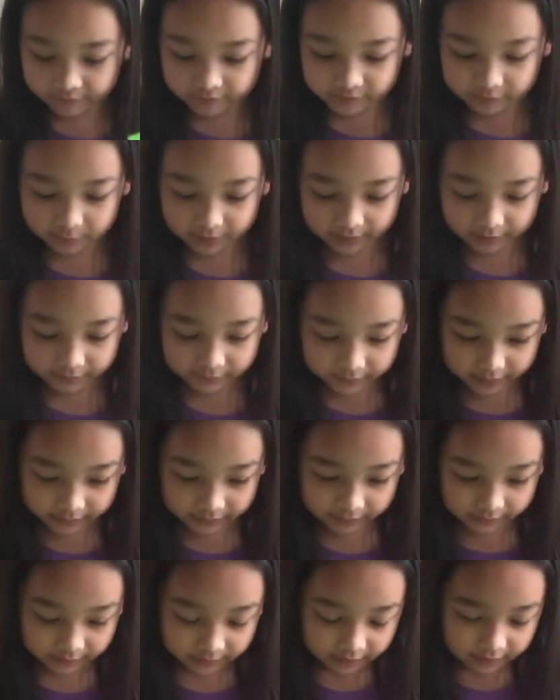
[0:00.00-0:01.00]
to be green
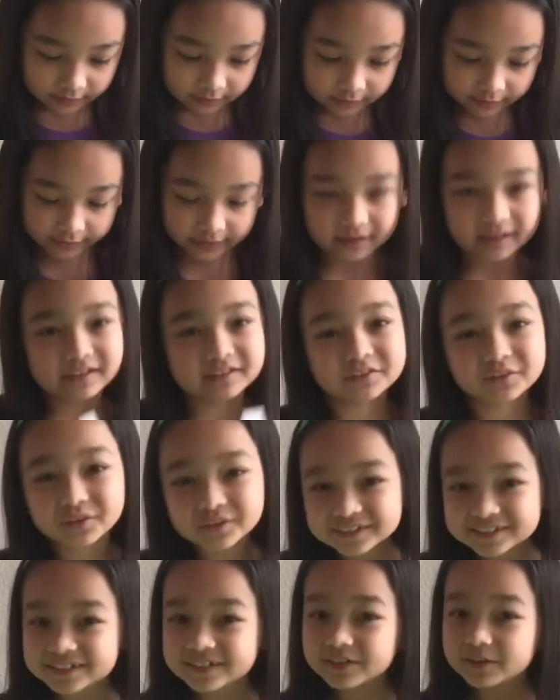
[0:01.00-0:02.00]
like I
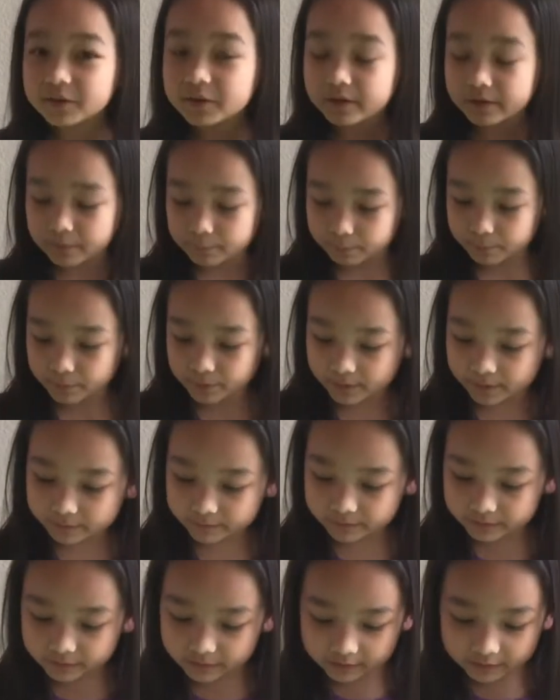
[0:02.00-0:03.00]
told you, but
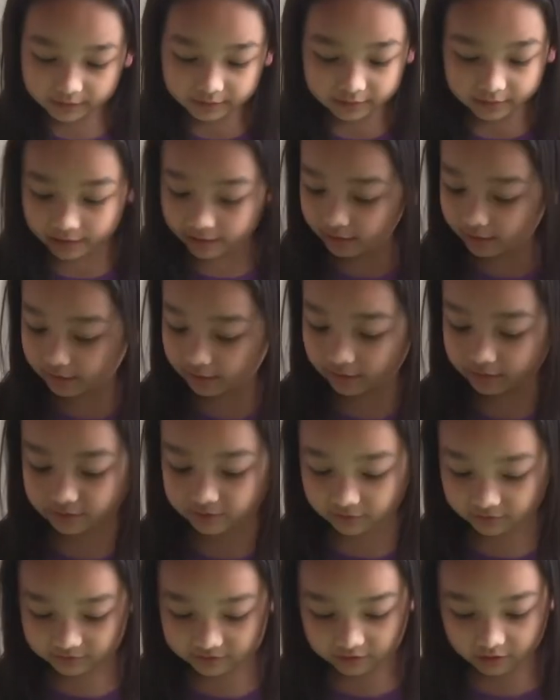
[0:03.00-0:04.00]
and it
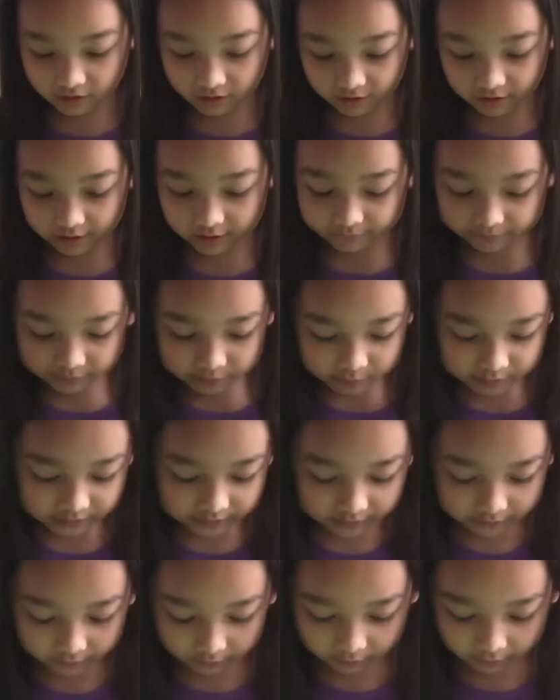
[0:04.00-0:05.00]
does not have to be
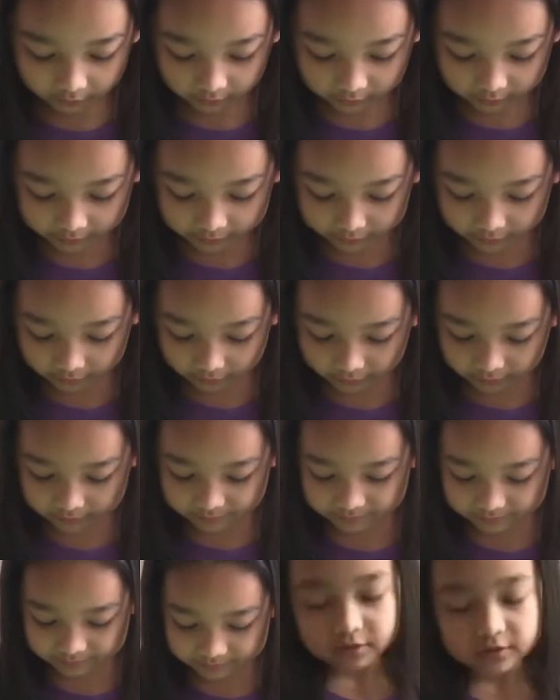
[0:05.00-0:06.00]
glitter either.
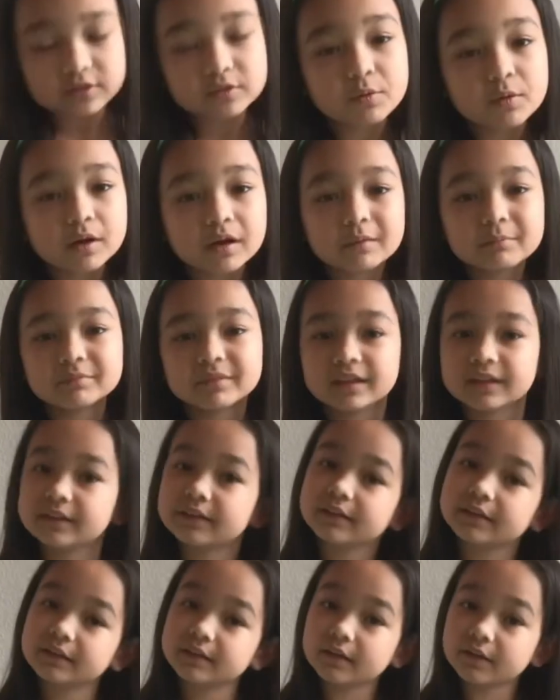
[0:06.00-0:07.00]
So what I'm
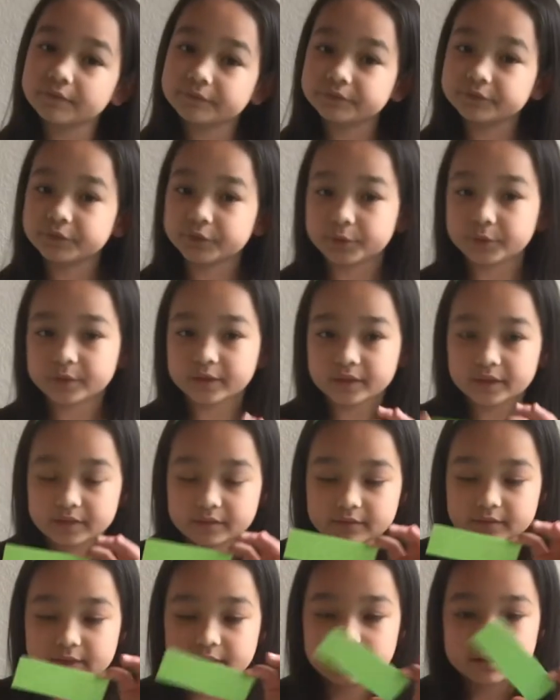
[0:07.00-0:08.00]
thinking of doing is
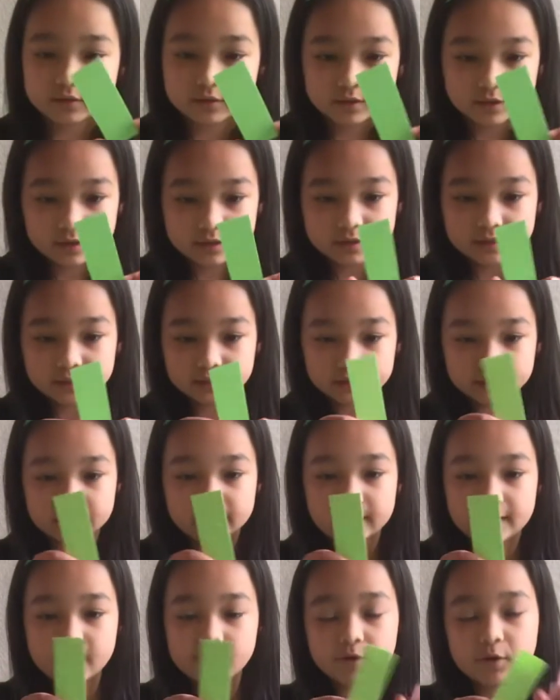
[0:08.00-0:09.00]
like creating a
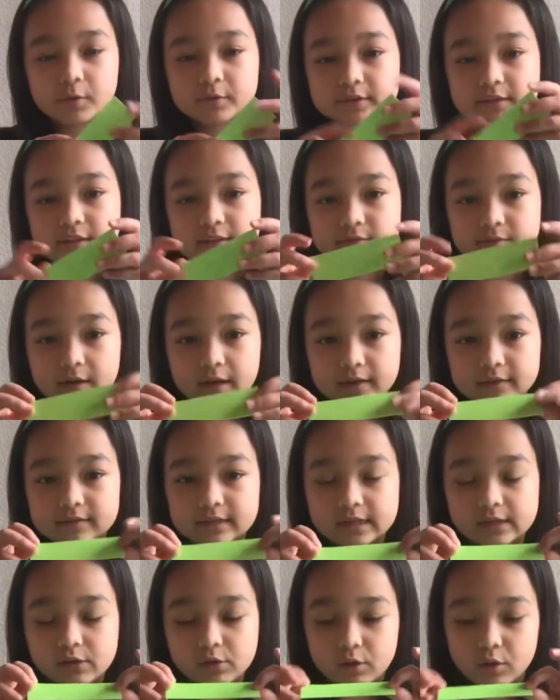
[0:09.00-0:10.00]
lever with this
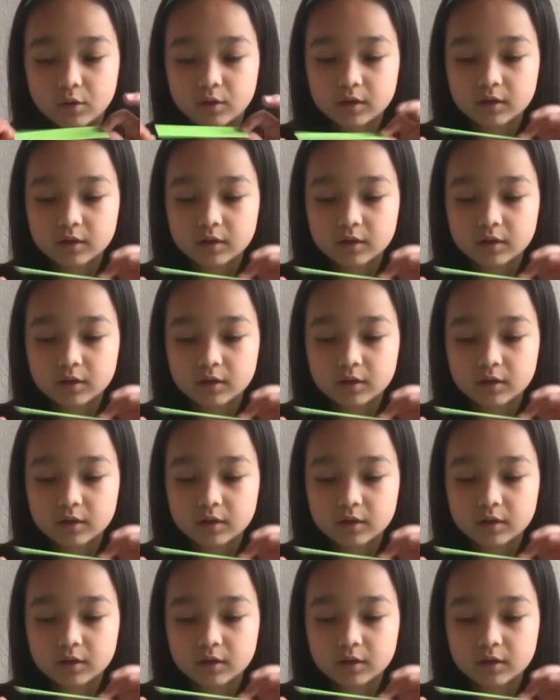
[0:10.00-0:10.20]
rectangle